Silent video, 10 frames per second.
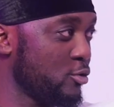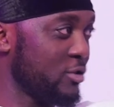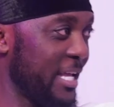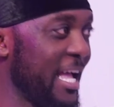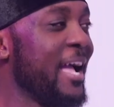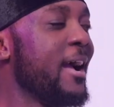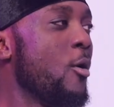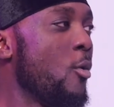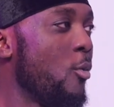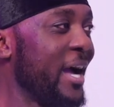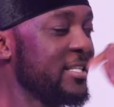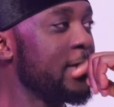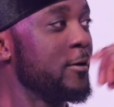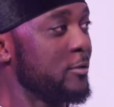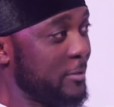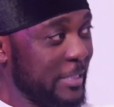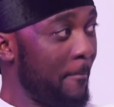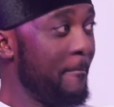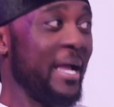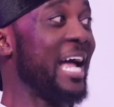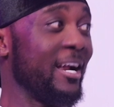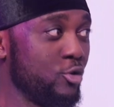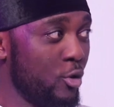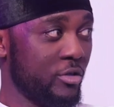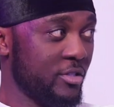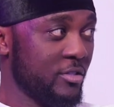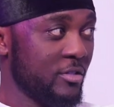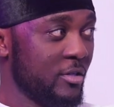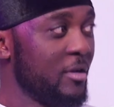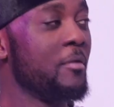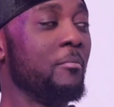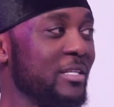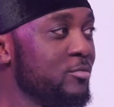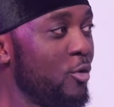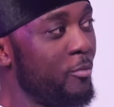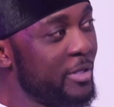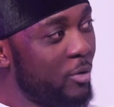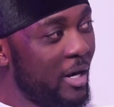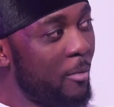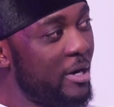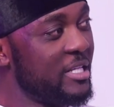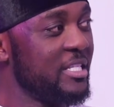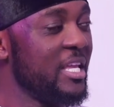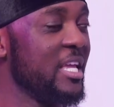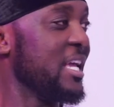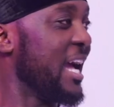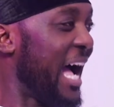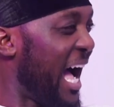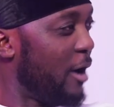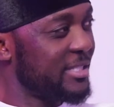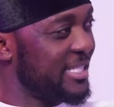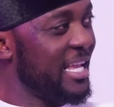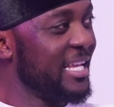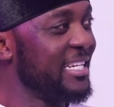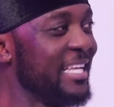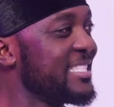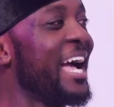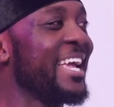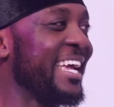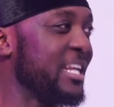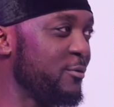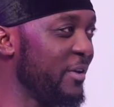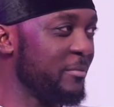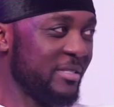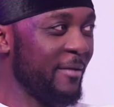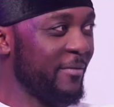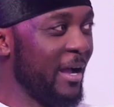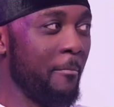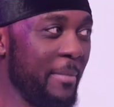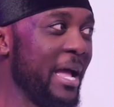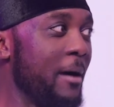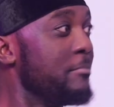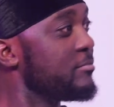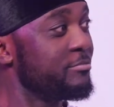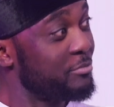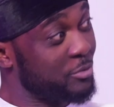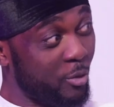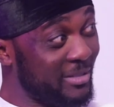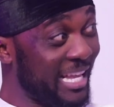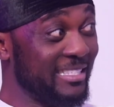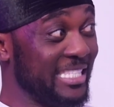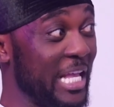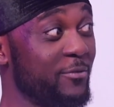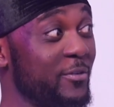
say why say some men are dogs, but Moku Biz one body say how say this guy get the vim self compare sometimes self